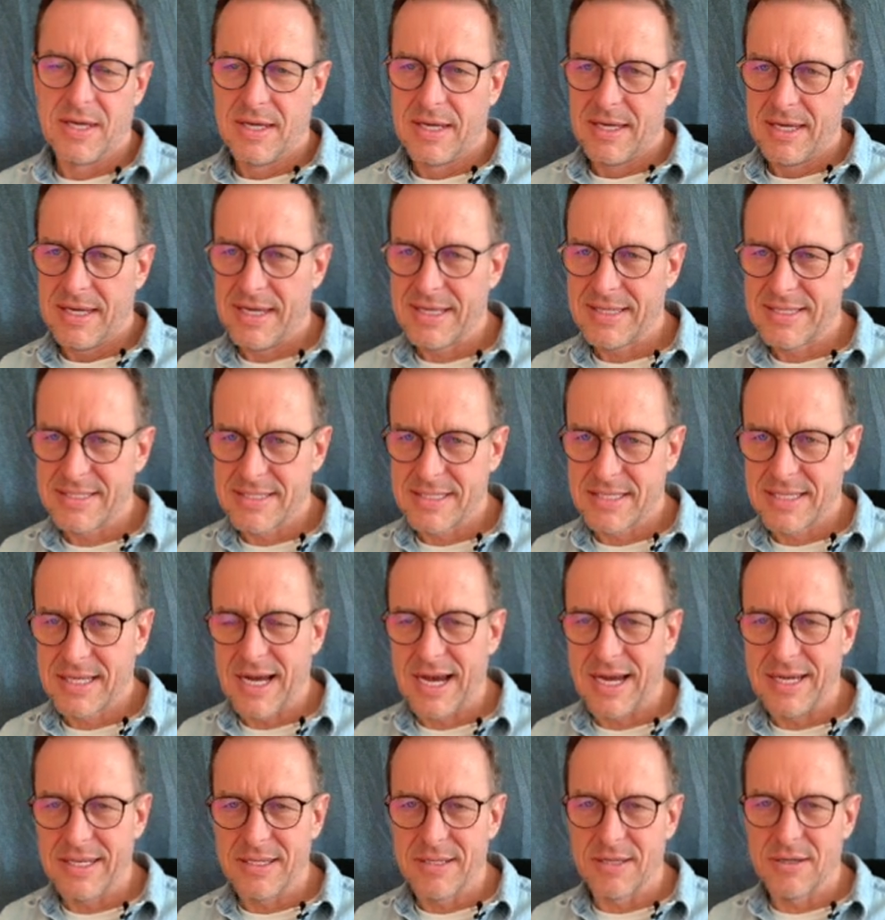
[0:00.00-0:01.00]
It's a
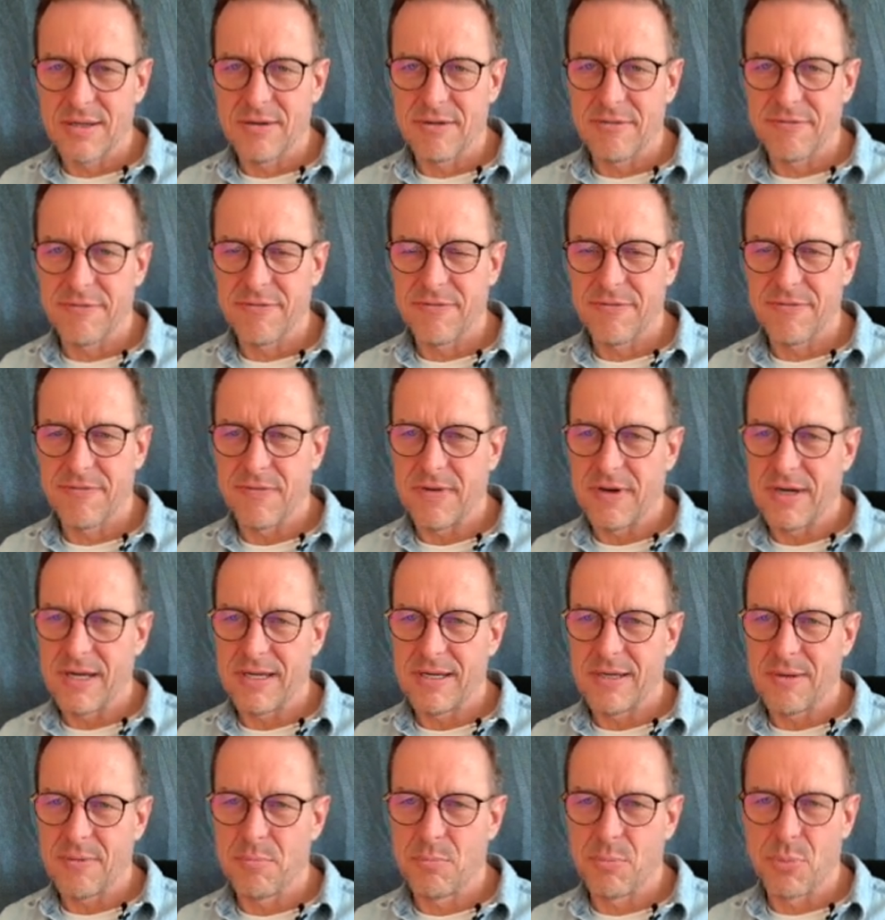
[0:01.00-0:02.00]
kind of
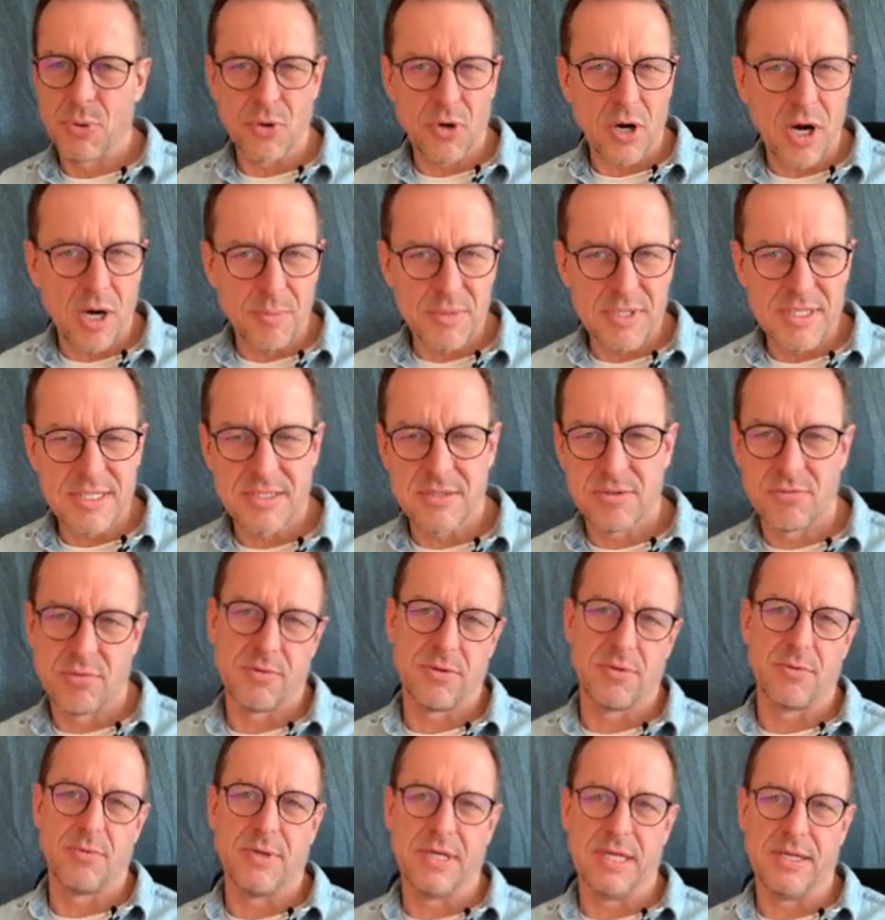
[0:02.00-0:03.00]
promise to
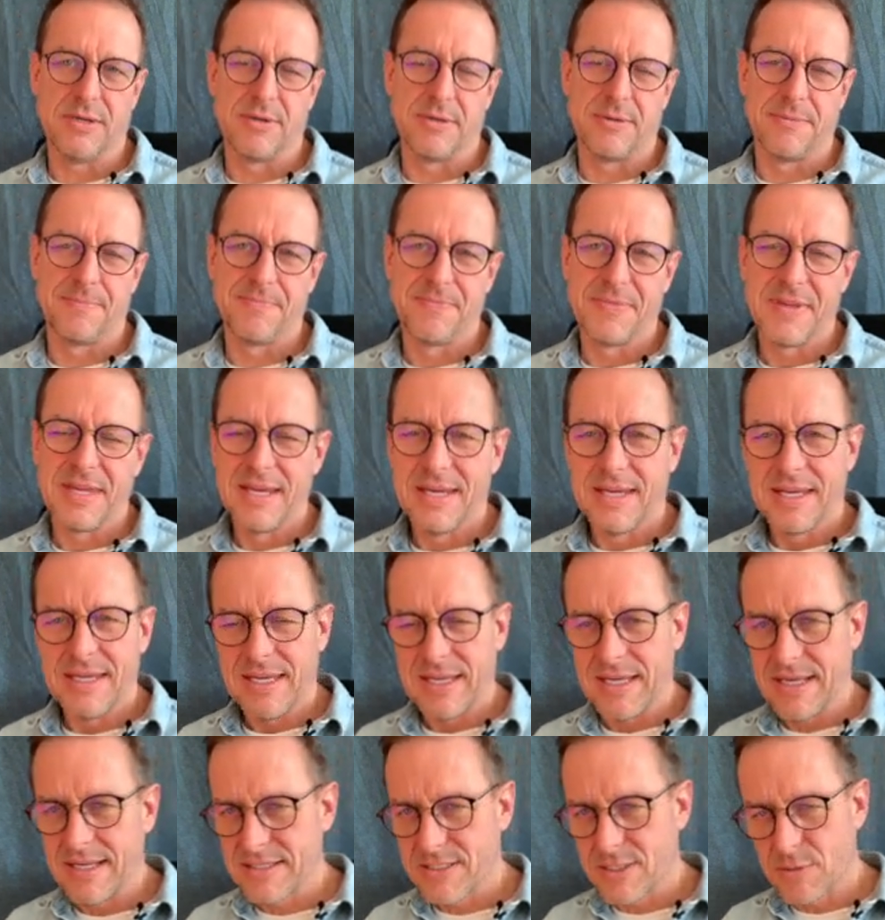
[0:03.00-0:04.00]
the reader.
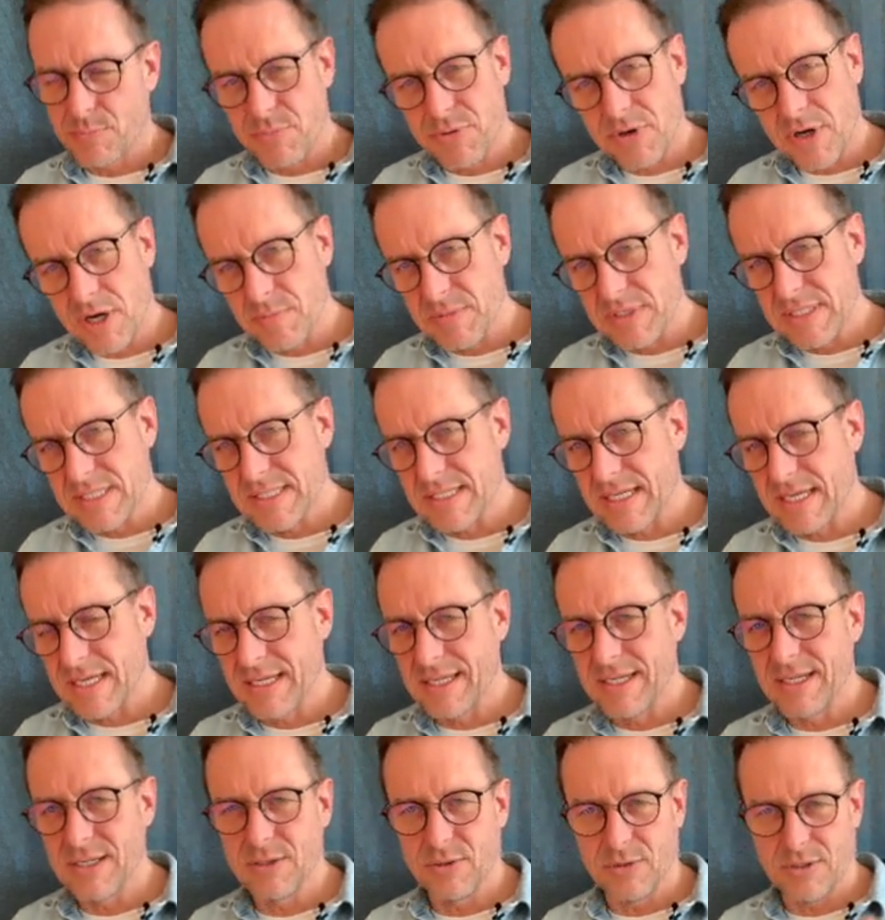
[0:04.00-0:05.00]
It's a promise
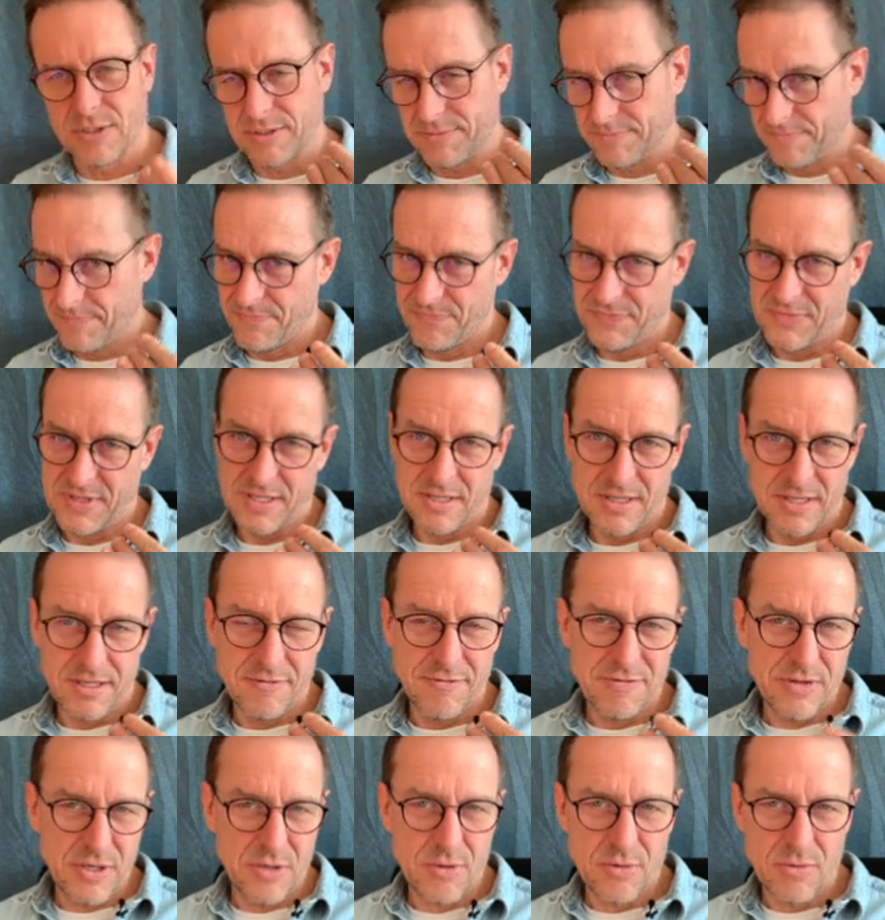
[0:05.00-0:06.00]
saying, look,
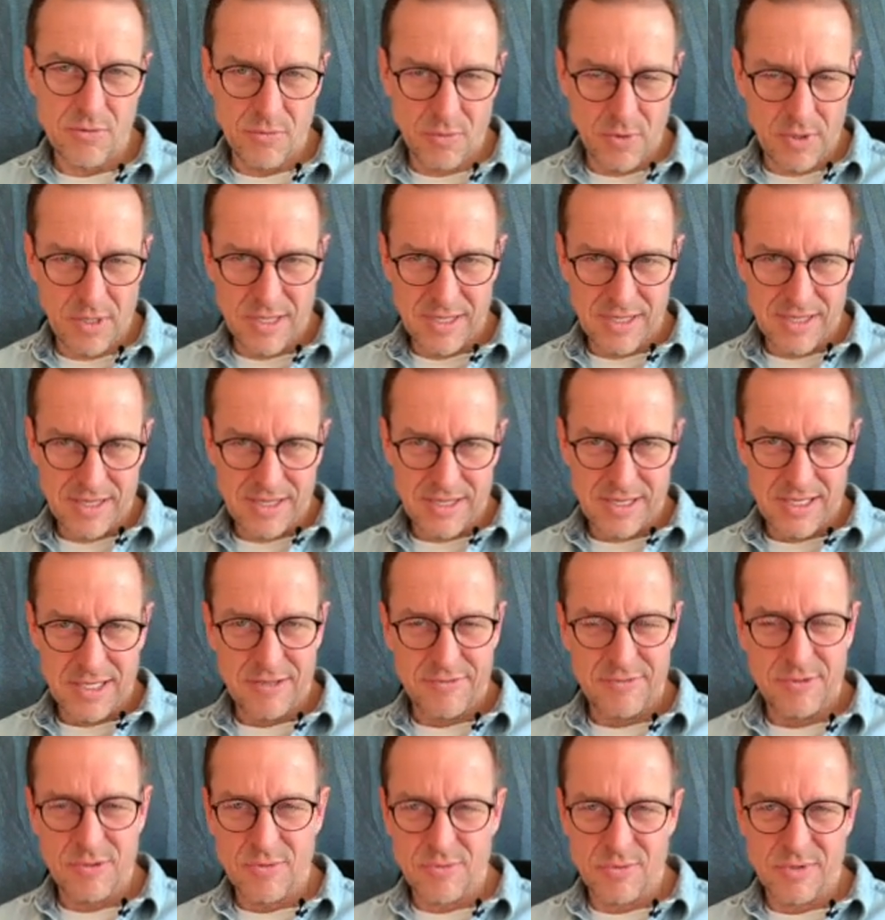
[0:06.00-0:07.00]
if you
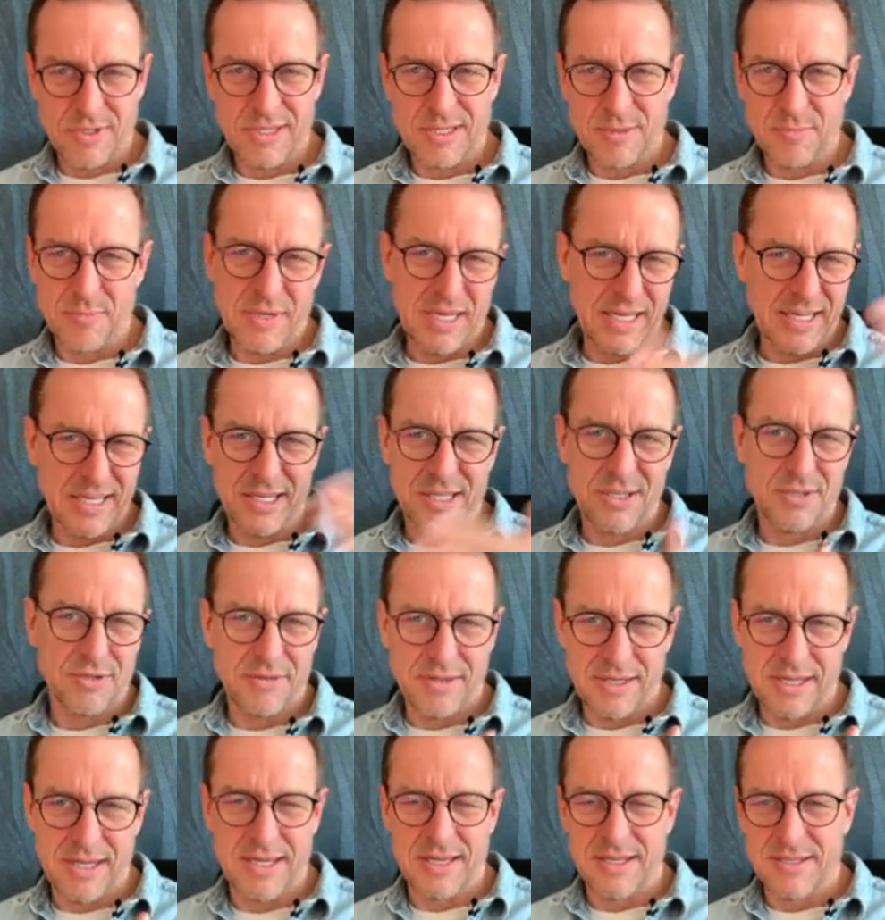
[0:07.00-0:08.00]
really make it to
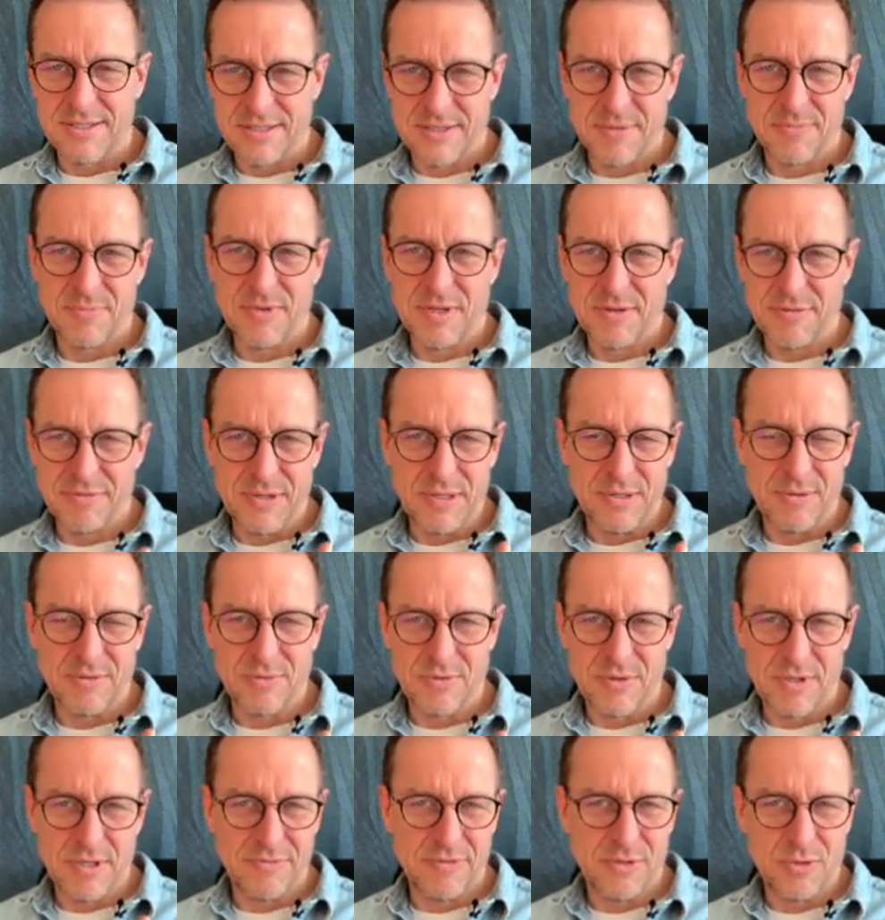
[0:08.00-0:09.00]
the end, if
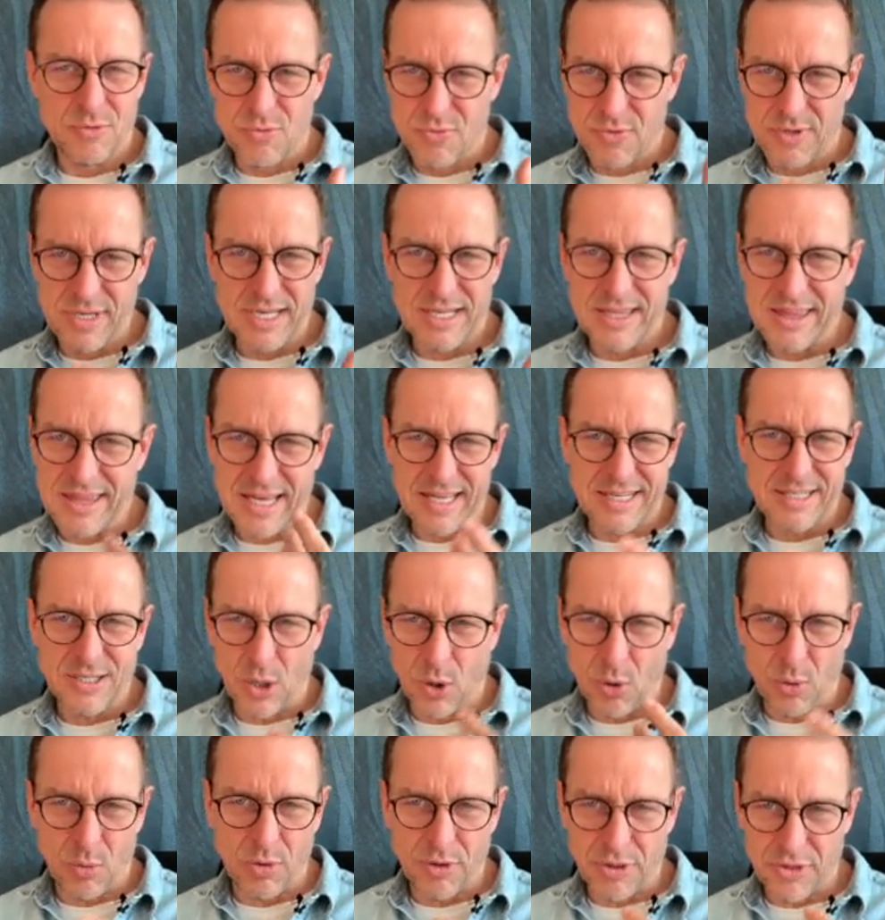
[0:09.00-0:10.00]
you read that
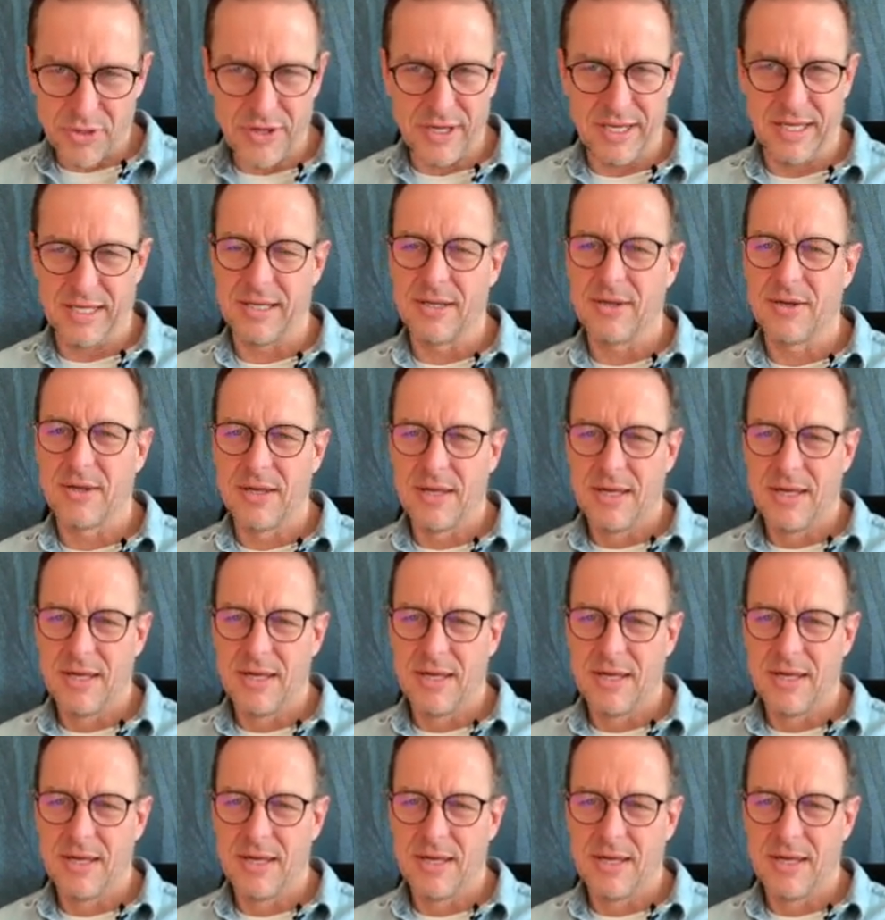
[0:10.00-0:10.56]
whole thing,